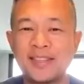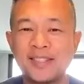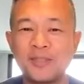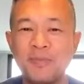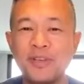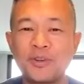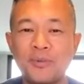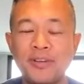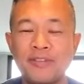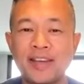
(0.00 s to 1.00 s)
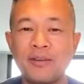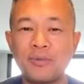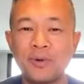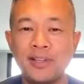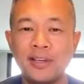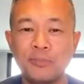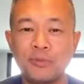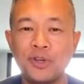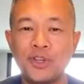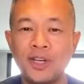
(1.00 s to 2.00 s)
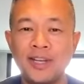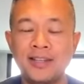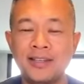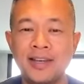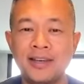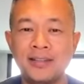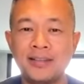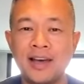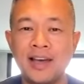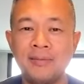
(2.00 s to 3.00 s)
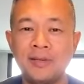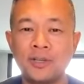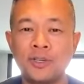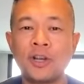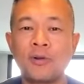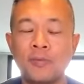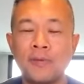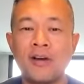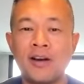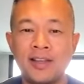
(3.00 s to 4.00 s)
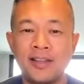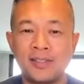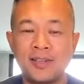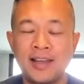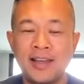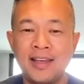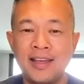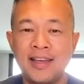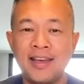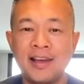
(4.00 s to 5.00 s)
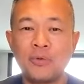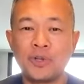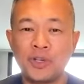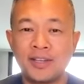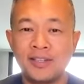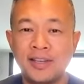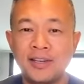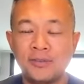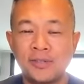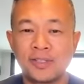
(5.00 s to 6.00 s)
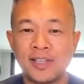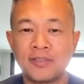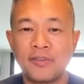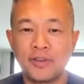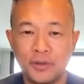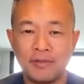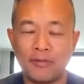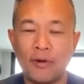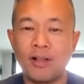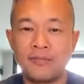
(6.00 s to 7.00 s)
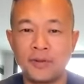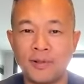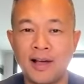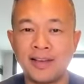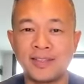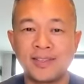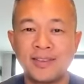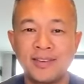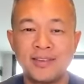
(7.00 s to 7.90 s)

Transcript: this has been terrific. I really appreciate you taking the time to share with my audience today, and I wish you continued success for you and for all of your clients.